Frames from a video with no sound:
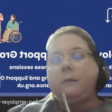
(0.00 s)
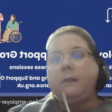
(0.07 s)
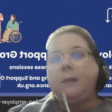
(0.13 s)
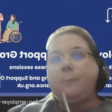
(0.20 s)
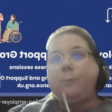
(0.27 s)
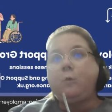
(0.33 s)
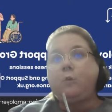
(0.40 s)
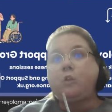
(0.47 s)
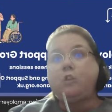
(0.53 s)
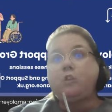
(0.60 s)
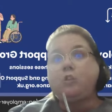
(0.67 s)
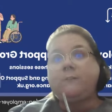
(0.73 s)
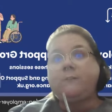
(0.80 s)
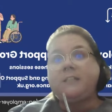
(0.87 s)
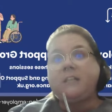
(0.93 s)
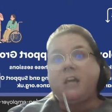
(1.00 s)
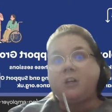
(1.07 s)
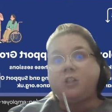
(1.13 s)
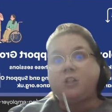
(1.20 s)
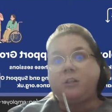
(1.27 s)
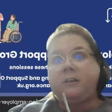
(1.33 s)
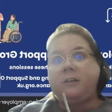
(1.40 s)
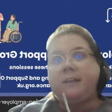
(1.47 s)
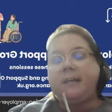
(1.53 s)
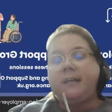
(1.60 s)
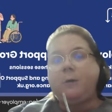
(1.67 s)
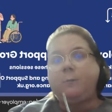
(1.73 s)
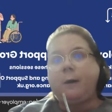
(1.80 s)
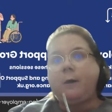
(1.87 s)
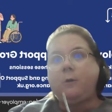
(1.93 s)
The importance of induction.
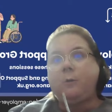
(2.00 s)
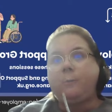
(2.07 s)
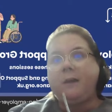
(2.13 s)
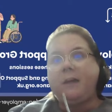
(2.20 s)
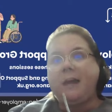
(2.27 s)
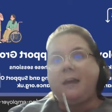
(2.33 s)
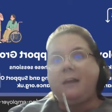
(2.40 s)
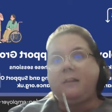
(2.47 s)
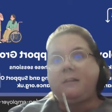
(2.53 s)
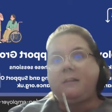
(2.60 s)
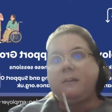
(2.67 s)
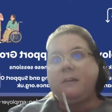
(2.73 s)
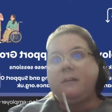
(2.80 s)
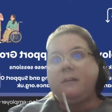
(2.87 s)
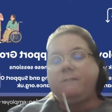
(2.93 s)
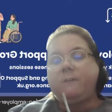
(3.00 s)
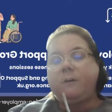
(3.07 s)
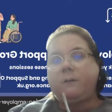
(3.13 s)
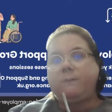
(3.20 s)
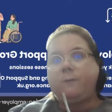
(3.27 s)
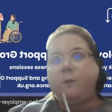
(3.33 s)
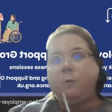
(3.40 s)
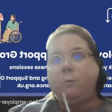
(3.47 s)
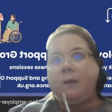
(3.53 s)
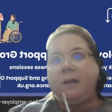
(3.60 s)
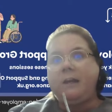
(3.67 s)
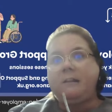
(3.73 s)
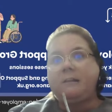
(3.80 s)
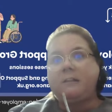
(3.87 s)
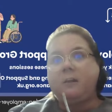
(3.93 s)
Think about your PA's first few
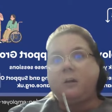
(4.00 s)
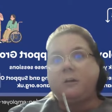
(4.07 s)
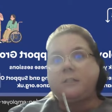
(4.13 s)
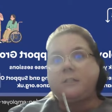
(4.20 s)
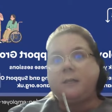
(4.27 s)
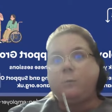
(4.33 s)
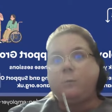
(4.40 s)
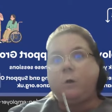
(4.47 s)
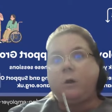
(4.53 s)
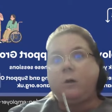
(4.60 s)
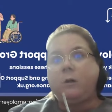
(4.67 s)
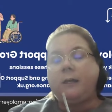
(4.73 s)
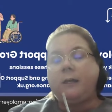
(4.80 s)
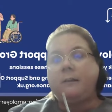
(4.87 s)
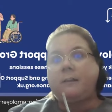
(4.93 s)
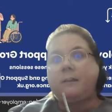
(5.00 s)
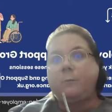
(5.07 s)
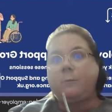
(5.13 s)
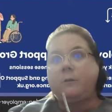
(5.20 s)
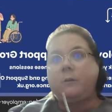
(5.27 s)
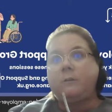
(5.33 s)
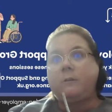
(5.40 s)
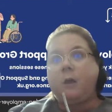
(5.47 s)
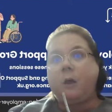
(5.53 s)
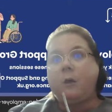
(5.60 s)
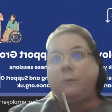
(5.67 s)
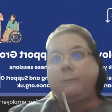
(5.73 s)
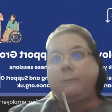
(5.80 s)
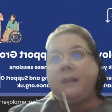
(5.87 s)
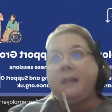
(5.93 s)
weeks. Starting work in someone's
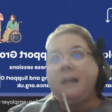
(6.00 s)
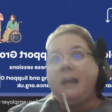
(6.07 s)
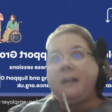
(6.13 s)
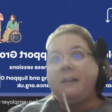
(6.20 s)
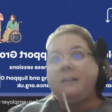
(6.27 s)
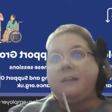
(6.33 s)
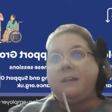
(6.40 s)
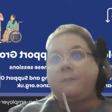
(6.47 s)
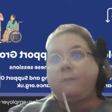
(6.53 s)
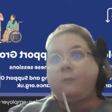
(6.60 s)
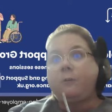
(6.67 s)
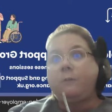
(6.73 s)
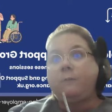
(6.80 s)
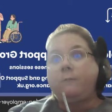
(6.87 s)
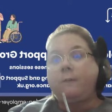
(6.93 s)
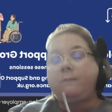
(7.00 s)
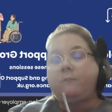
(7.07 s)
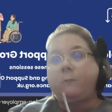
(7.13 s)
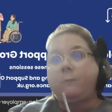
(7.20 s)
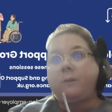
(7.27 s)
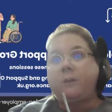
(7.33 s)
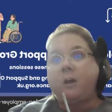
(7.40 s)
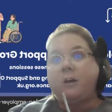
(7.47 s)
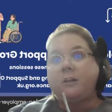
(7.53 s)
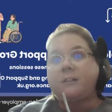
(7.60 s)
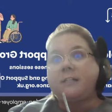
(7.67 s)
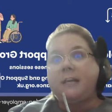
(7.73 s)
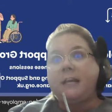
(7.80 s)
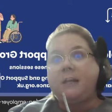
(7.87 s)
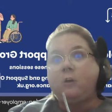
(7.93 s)
home is different from
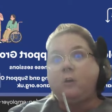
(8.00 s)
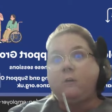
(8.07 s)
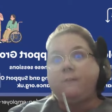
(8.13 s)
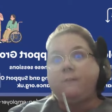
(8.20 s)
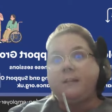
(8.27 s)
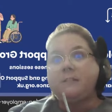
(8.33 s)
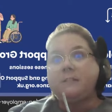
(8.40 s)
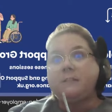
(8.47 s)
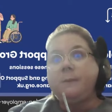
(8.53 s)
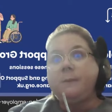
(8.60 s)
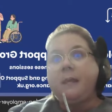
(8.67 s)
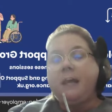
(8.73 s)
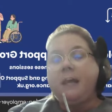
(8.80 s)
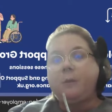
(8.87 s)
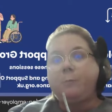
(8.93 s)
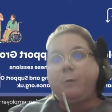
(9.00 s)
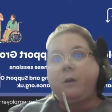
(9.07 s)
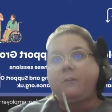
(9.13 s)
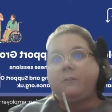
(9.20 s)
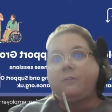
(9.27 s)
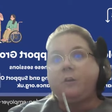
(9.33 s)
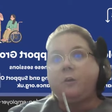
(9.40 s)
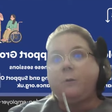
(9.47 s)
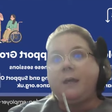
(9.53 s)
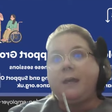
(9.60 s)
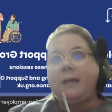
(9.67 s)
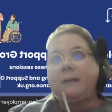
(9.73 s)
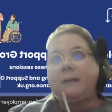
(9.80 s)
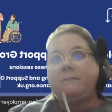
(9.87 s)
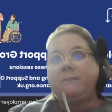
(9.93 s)
starting in an office. It's personal,
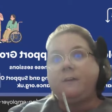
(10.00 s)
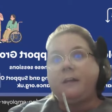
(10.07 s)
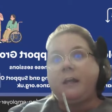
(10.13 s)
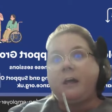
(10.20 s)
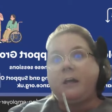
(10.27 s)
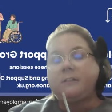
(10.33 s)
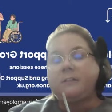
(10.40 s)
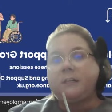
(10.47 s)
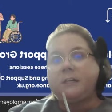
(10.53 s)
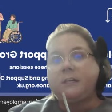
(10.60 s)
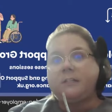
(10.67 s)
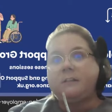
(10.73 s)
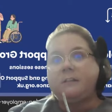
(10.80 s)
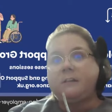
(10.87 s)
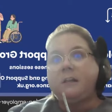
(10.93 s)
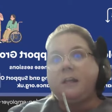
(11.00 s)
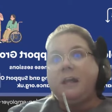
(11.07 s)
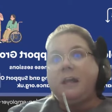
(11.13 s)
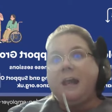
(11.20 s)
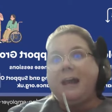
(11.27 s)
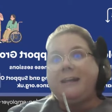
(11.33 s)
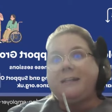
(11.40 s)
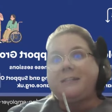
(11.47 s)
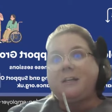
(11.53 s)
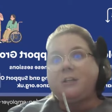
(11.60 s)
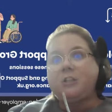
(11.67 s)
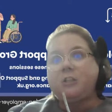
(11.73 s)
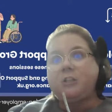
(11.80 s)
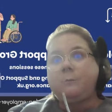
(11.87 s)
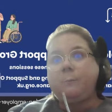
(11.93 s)
it can feel uncertain. An
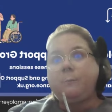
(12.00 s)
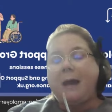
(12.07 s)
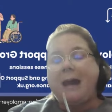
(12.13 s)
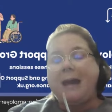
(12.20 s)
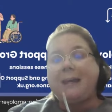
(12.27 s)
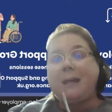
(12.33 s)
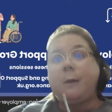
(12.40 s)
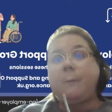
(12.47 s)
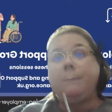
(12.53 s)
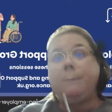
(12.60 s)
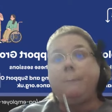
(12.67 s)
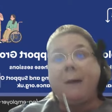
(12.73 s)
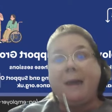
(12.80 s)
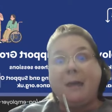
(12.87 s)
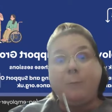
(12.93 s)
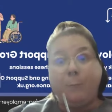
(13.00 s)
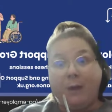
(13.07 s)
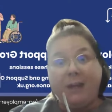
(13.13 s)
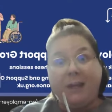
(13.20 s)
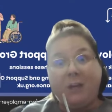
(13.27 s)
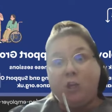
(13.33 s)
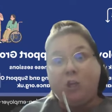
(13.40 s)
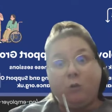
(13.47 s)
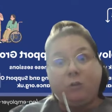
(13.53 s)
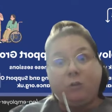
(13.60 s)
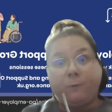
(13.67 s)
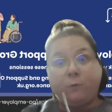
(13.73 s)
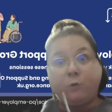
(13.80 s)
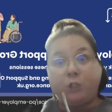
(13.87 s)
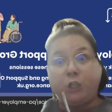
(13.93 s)
induction pack may be
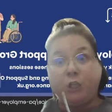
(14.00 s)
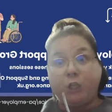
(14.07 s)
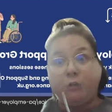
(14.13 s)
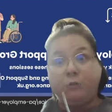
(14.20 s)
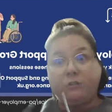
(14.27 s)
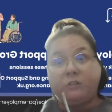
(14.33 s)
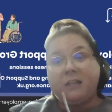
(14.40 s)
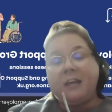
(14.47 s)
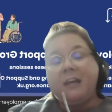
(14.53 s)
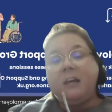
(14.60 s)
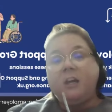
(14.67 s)
useful to use.